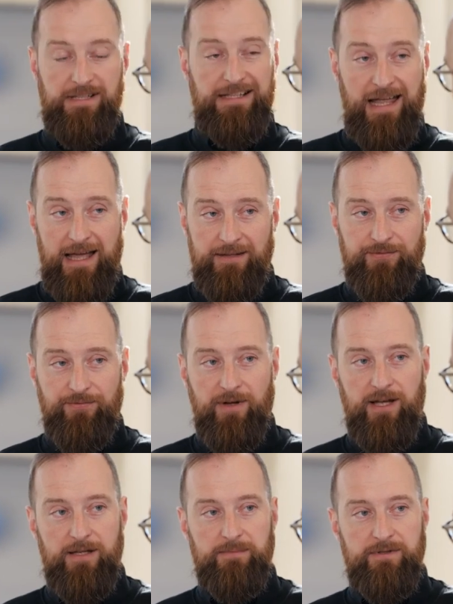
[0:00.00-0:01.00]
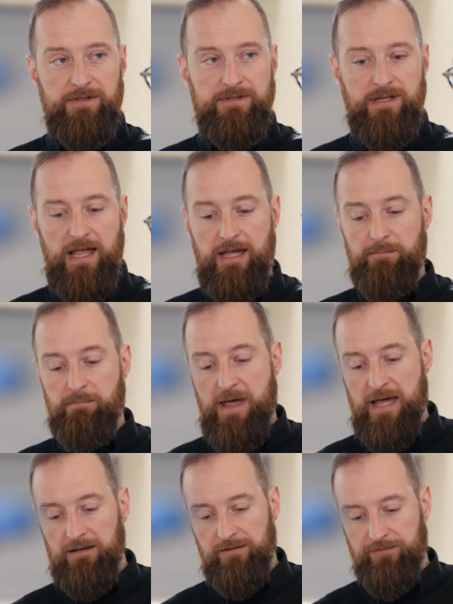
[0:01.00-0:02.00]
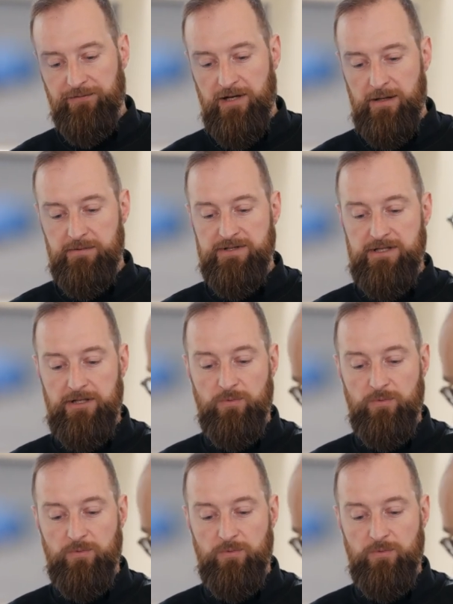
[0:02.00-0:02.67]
glass fibers and metal fibers in a